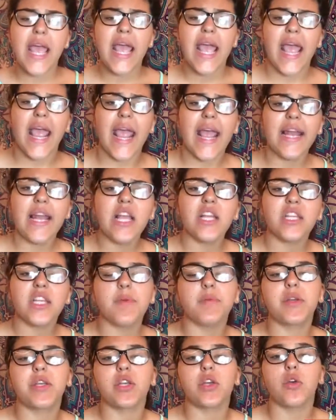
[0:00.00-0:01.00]
And
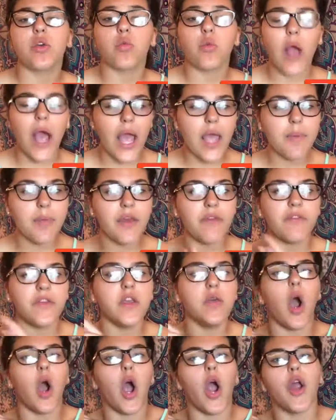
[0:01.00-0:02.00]
subscribe if you
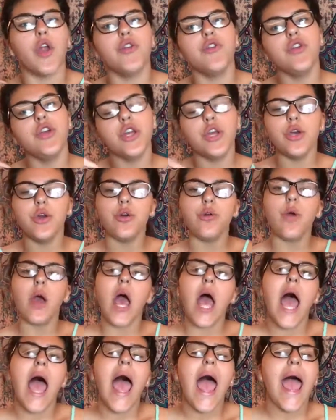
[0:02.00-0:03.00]
are new.
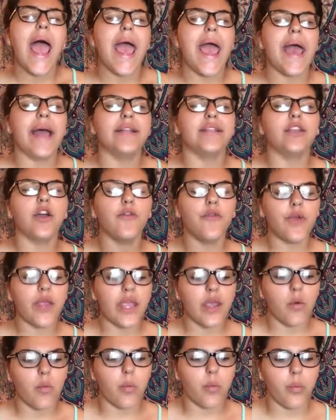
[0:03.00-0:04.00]
And don't
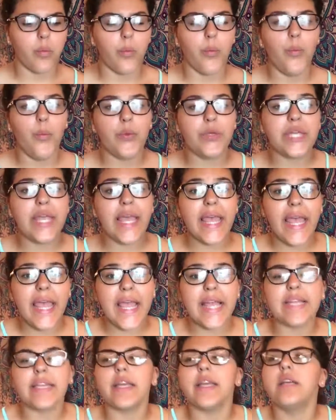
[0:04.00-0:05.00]
forget to
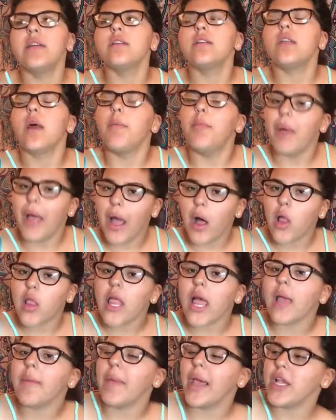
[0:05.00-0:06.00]
hit the bell.
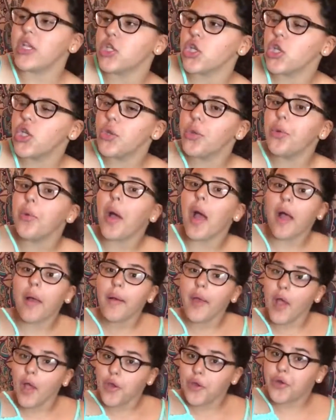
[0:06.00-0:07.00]
Like, make sure you
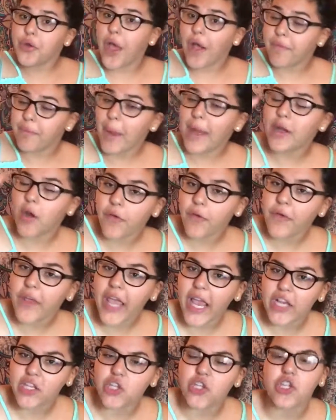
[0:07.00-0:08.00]
have my
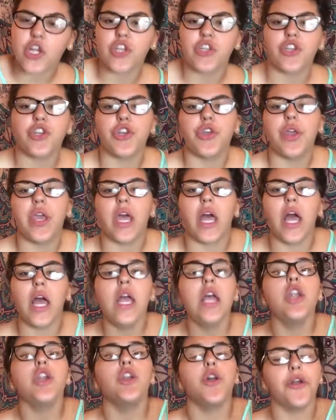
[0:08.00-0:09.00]
notifications on so you get
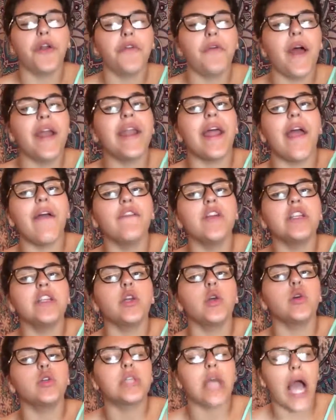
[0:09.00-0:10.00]
notified every
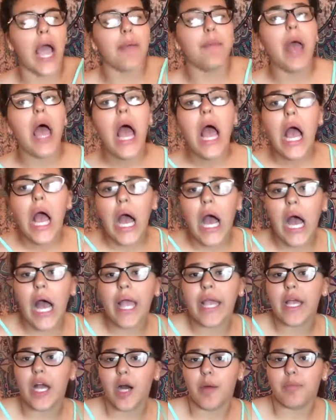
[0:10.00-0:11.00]
single time I
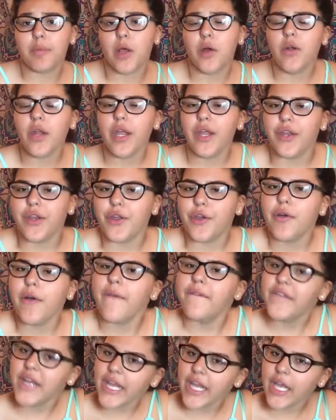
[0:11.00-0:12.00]
upload a new
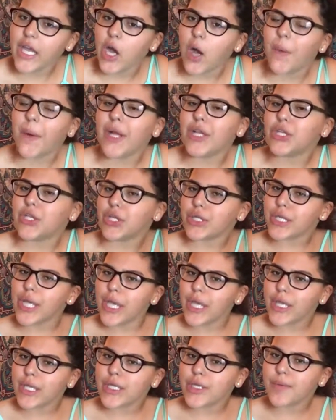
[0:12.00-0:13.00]
video. Just like
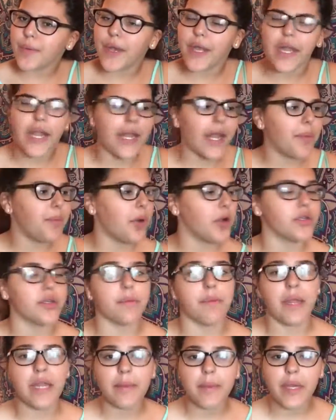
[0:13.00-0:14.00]
this one. And I post
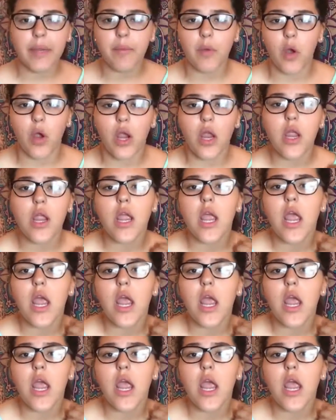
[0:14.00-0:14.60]
many, many more.